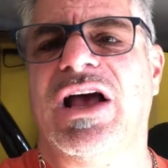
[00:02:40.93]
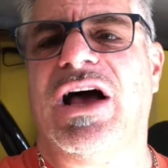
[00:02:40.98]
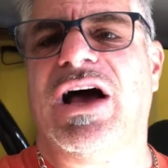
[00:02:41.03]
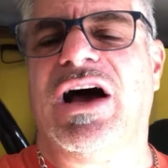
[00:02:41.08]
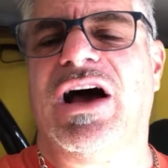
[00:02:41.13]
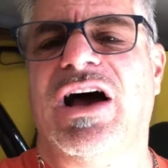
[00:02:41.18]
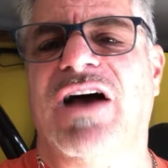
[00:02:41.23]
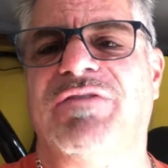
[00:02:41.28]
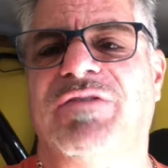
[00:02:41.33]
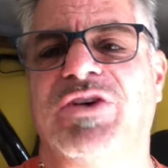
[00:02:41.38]

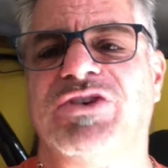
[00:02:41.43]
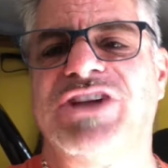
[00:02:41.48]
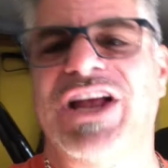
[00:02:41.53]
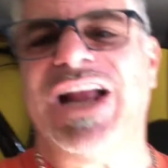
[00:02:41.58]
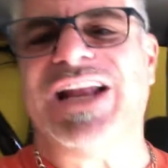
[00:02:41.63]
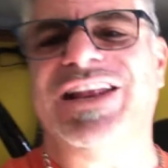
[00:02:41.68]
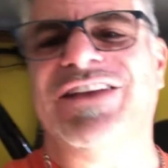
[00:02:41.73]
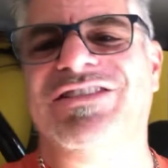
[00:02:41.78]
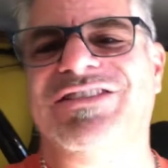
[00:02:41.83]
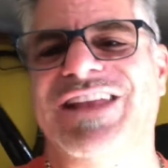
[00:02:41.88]
Uh, if there's
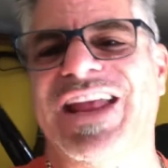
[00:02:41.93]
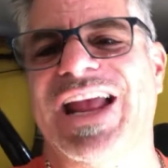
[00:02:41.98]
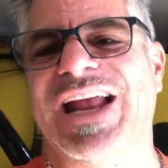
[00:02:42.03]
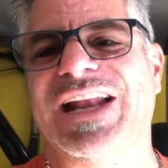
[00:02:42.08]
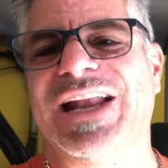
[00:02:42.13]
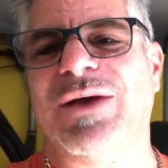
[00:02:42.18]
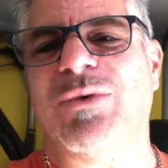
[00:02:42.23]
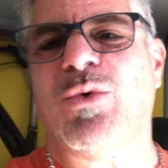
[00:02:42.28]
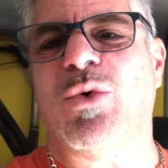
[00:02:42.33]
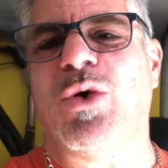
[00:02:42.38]
any
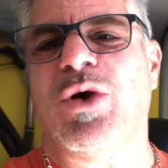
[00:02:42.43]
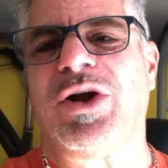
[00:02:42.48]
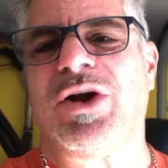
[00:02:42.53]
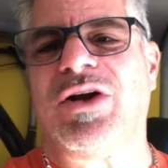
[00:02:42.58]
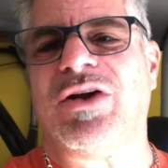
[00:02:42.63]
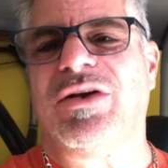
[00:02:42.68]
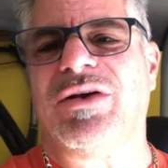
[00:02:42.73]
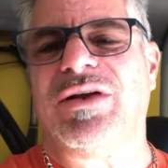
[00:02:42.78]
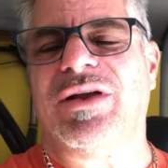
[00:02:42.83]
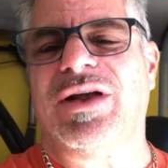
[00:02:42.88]
standing
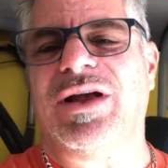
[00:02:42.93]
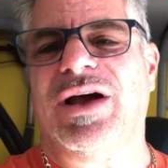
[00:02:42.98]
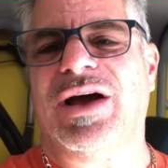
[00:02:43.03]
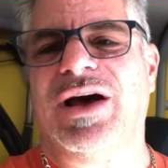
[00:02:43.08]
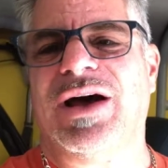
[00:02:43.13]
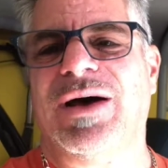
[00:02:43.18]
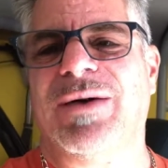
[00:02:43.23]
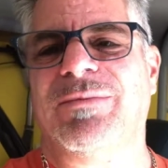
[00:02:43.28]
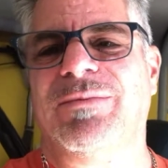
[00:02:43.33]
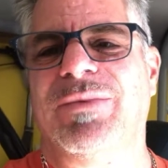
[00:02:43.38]
water
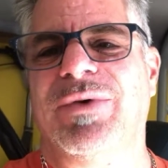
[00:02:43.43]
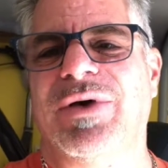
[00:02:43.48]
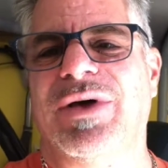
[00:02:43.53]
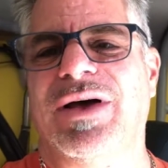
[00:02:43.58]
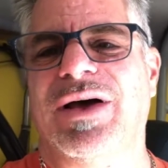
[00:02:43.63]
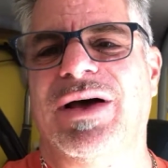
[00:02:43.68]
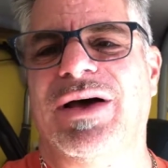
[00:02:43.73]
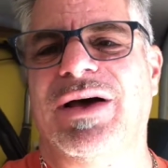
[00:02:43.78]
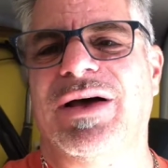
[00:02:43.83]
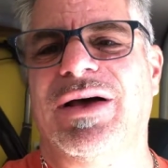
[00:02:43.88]
um,
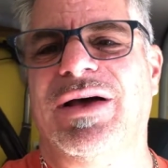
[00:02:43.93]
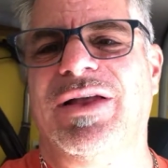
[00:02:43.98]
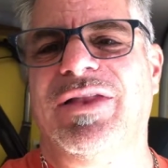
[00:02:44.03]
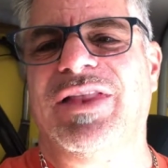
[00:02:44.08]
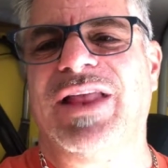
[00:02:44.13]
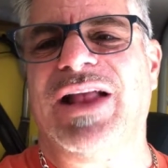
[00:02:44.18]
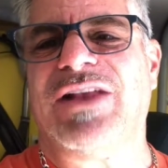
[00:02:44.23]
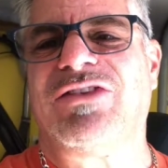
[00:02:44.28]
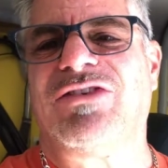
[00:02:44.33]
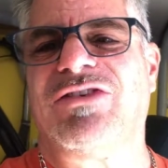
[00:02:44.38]
uh,
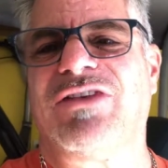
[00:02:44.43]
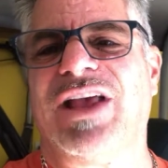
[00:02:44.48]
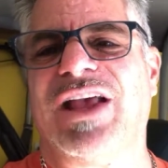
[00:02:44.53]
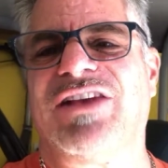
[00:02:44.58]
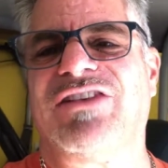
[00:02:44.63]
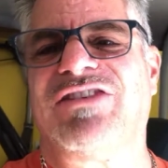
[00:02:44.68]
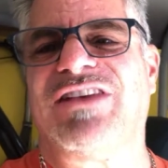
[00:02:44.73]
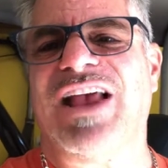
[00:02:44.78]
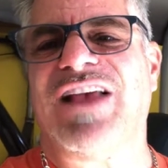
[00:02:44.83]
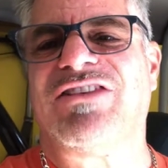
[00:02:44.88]
that's
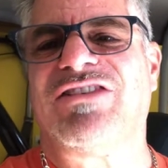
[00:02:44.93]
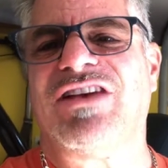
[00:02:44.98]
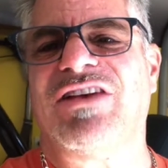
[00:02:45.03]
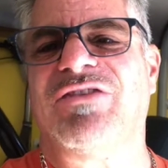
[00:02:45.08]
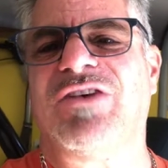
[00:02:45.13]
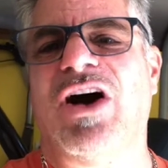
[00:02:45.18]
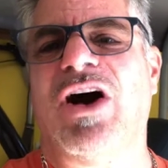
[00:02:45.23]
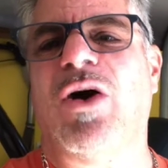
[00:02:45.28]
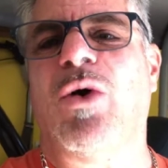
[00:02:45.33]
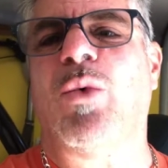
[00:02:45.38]

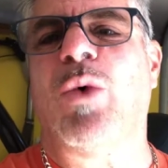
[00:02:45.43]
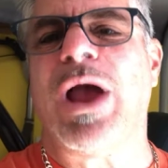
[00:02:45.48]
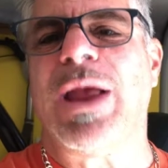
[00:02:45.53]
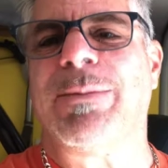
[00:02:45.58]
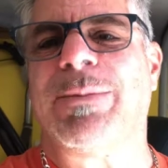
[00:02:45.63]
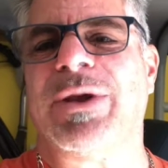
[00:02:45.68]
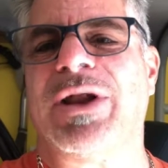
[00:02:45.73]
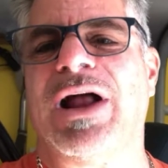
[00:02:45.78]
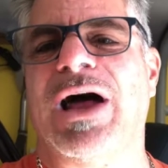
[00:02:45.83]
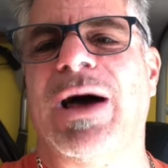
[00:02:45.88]
excessive, I'll
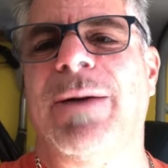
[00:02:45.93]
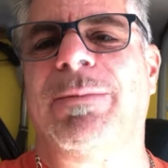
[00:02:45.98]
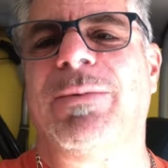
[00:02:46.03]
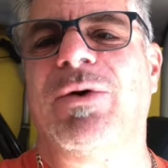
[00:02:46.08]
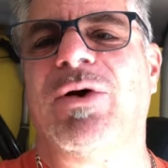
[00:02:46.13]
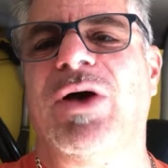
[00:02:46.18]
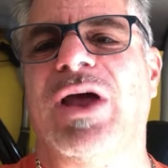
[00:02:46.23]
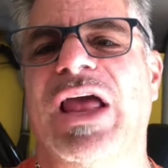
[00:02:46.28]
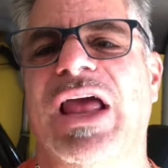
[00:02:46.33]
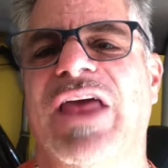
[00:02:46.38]
wipe it
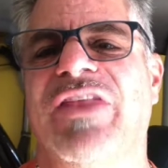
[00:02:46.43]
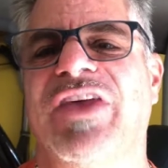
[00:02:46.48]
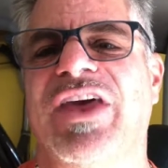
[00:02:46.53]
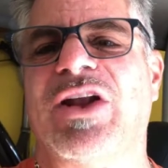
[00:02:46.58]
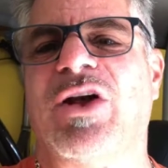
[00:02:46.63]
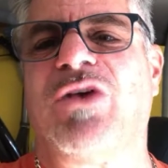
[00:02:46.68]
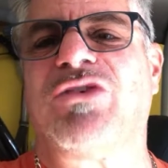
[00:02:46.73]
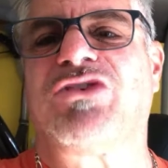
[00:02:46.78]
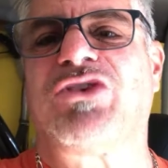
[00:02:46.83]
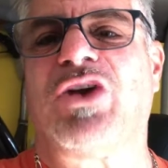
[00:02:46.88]
up and
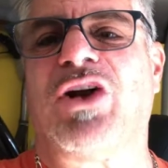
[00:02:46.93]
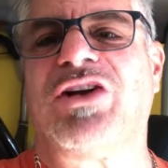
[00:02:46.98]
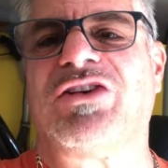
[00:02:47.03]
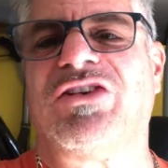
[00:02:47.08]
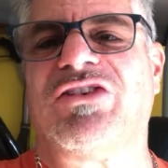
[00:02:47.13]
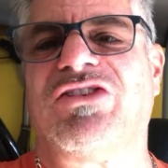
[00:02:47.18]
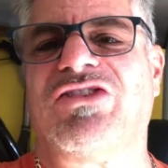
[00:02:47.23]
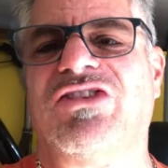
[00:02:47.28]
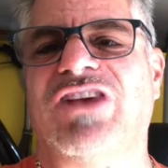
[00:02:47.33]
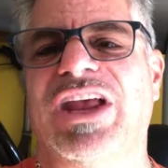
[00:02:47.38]
then I'll start
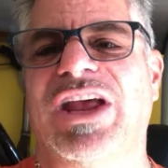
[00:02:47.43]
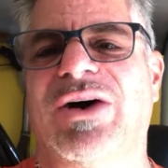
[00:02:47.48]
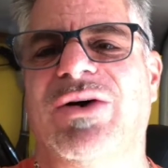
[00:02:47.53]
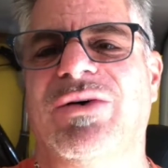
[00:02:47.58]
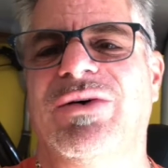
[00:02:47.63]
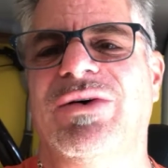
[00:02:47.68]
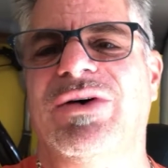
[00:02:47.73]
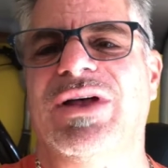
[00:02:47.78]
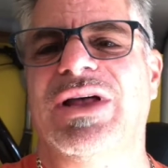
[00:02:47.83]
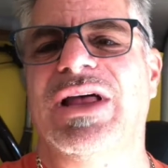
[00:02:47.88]
to
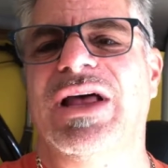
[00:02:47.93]
seal.